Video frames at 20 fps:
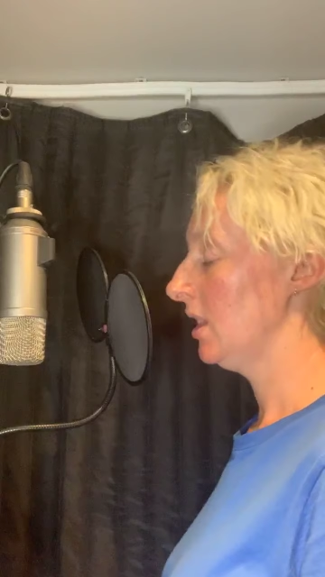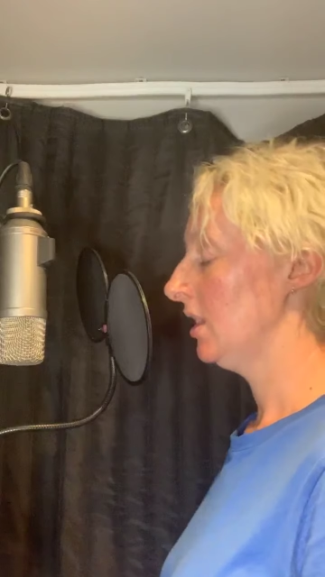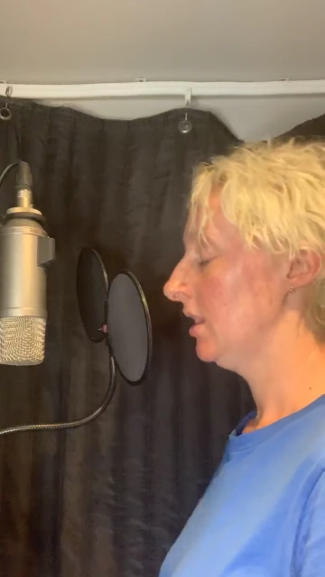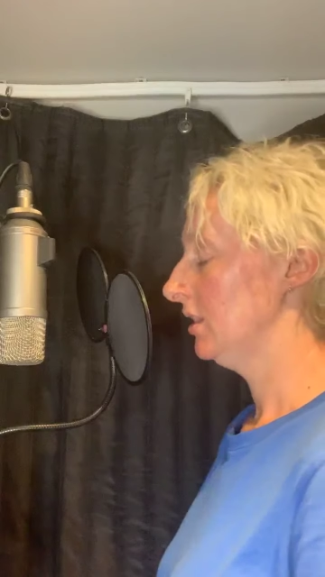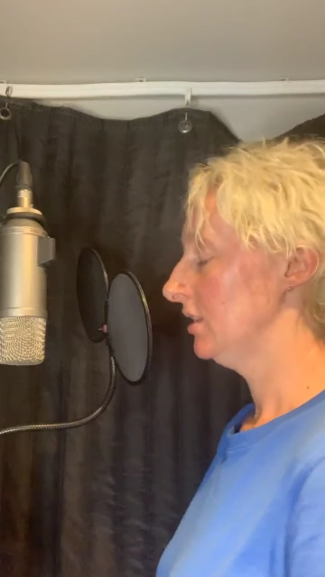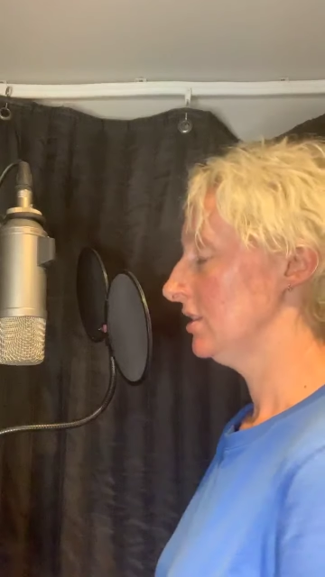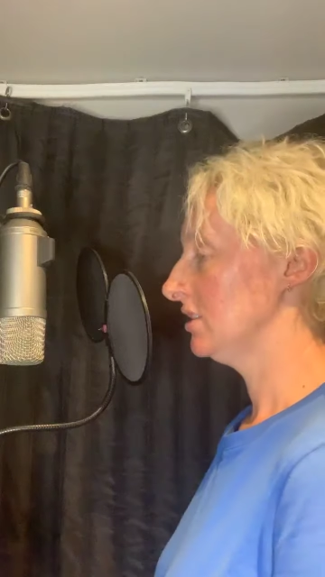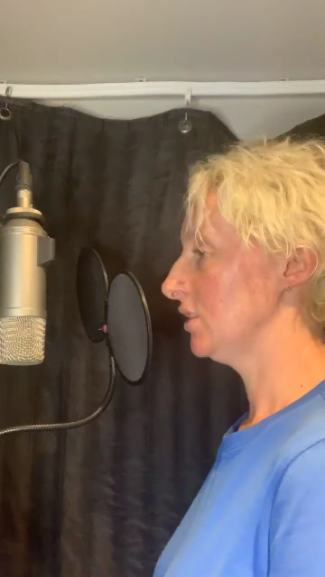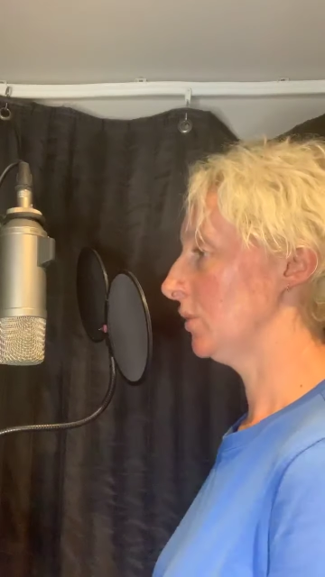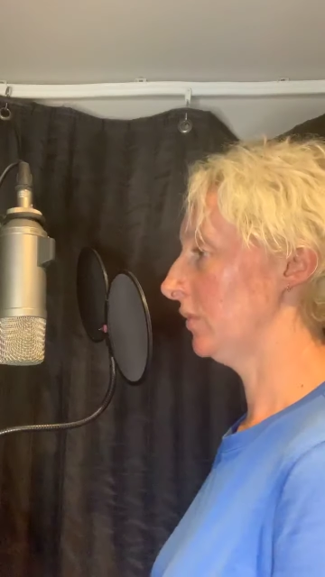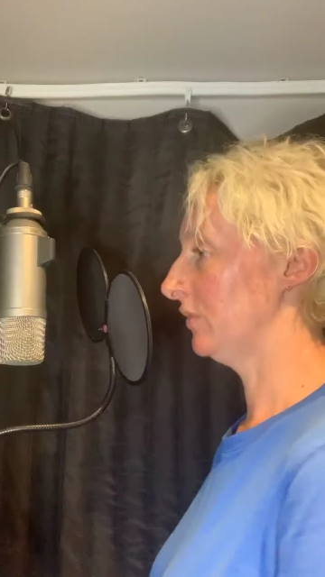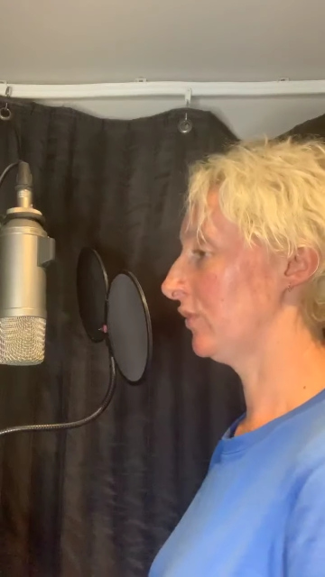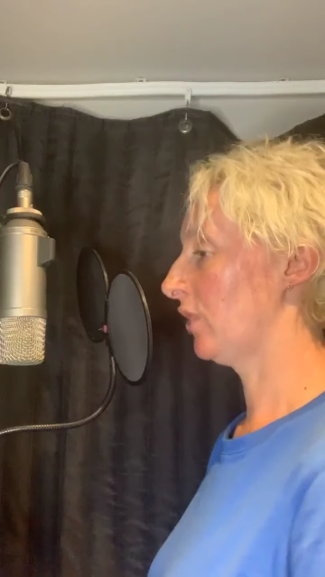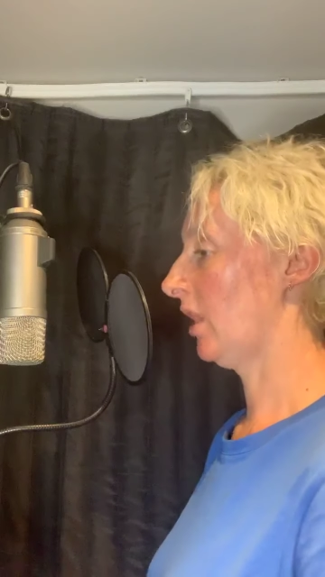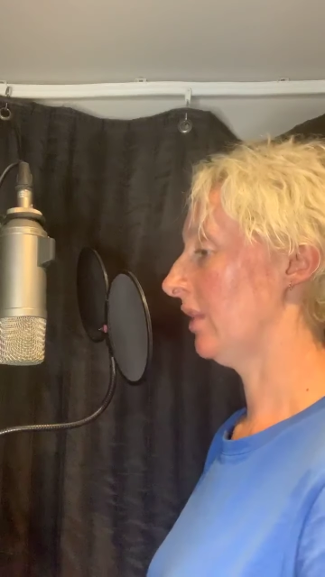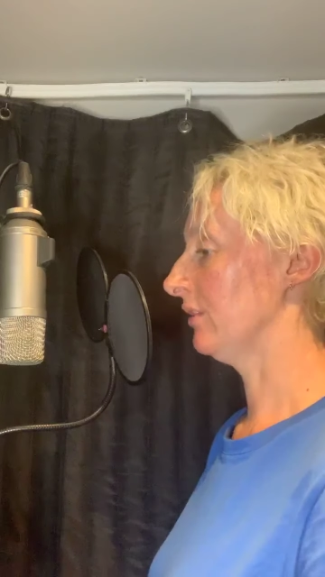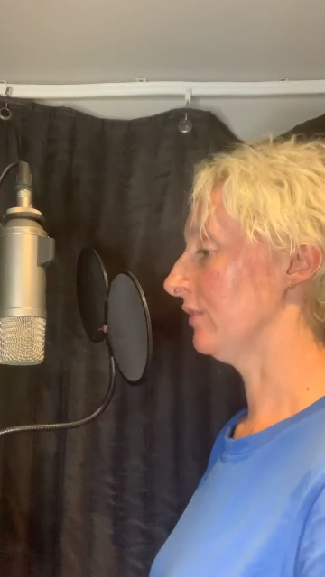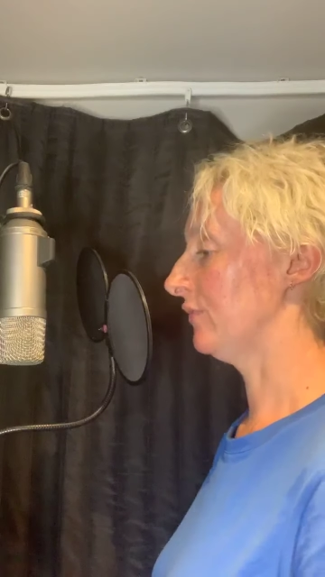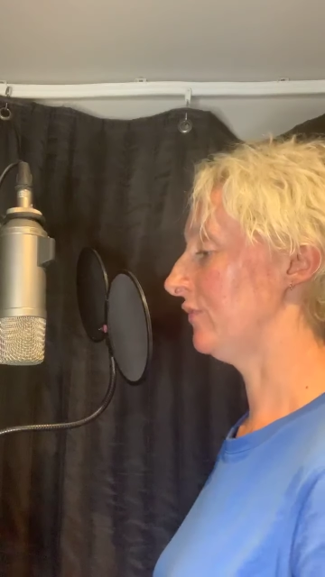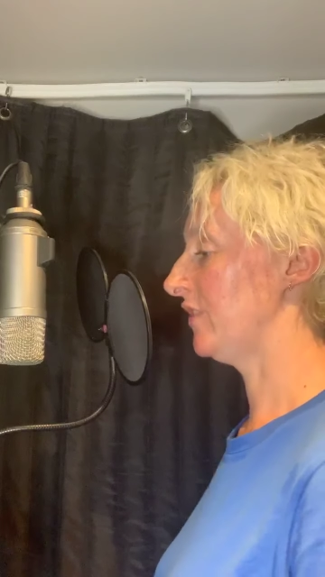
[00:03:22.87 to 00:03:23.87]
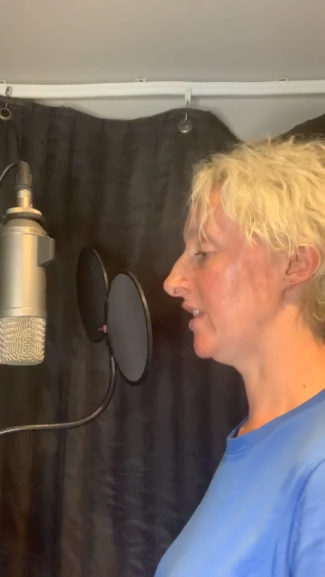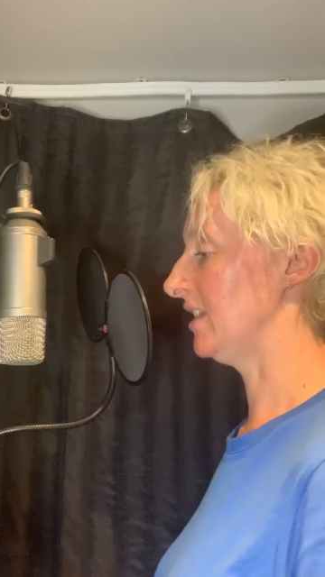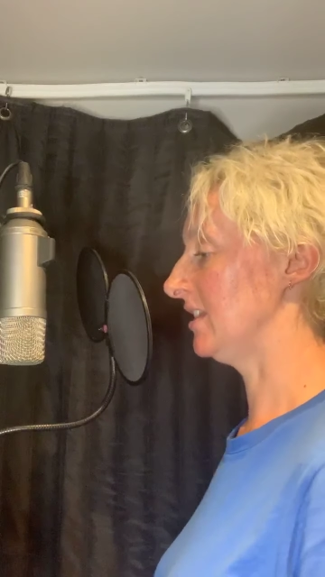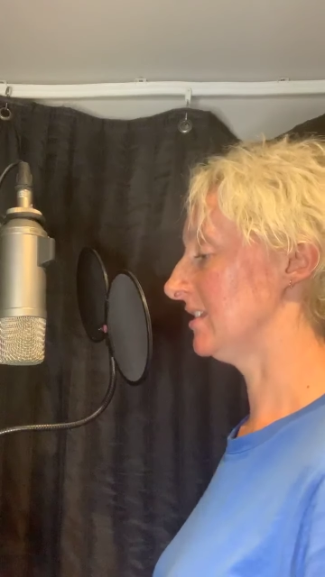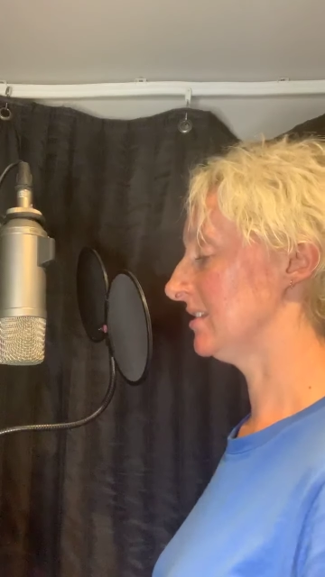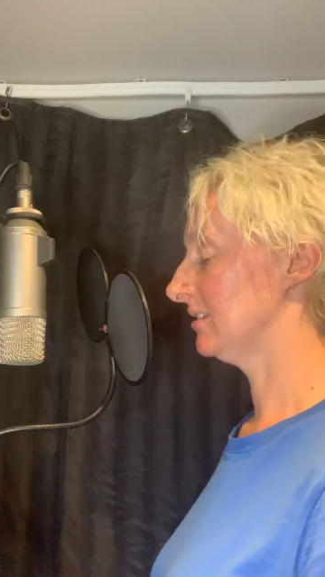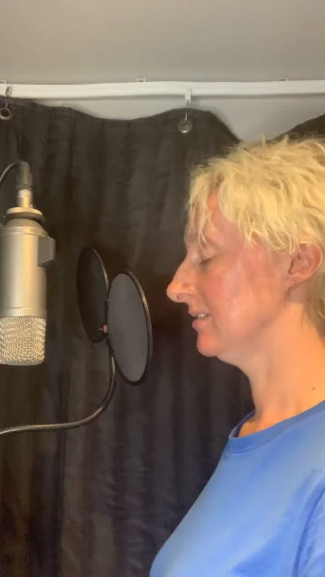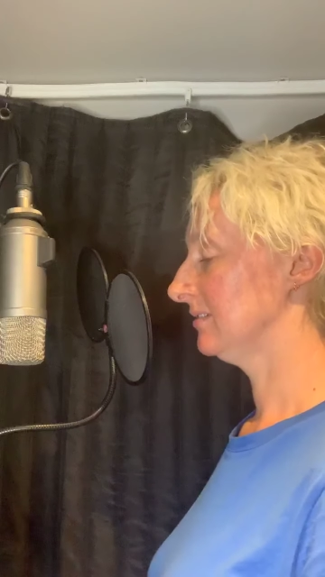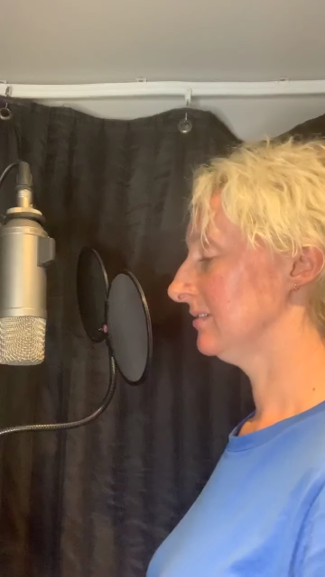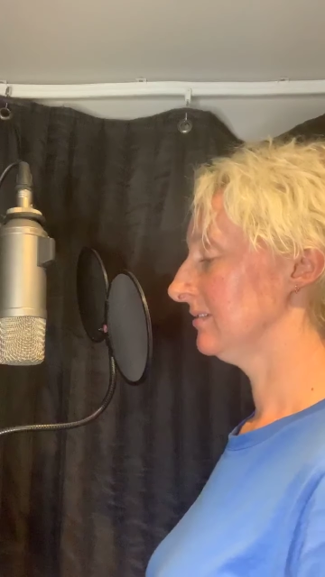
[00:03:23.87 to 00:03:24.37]
So we've got the
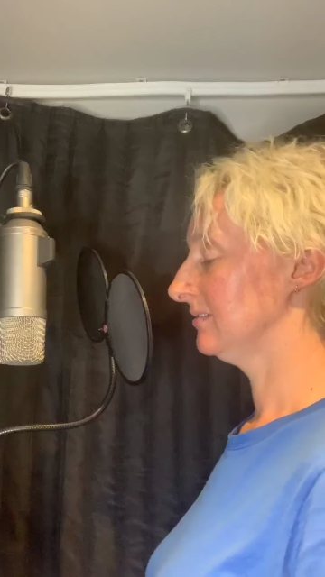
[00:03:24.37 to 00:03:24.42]
feet